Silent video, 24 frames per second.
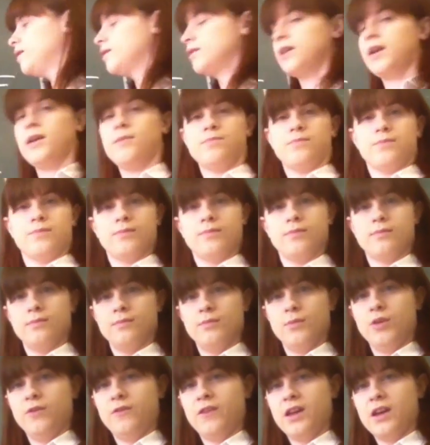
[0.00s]
Okay,
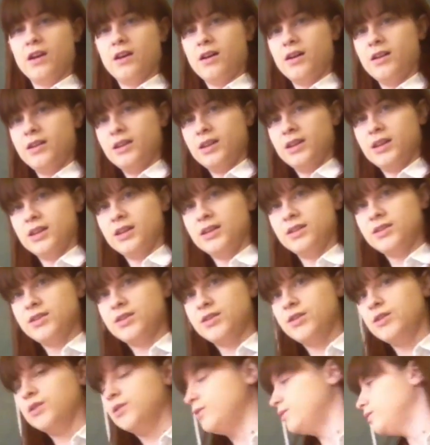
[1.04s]
moving on
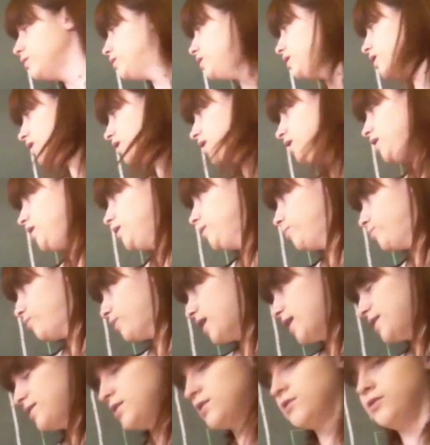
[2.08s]
into the
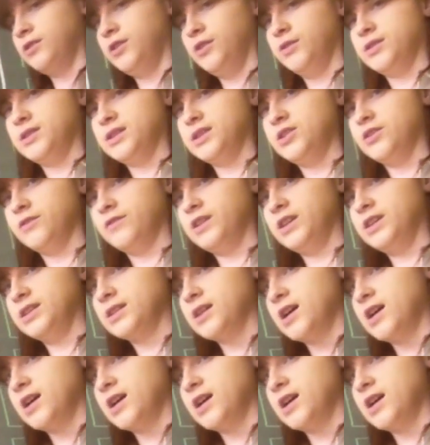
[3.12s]
practical usage of these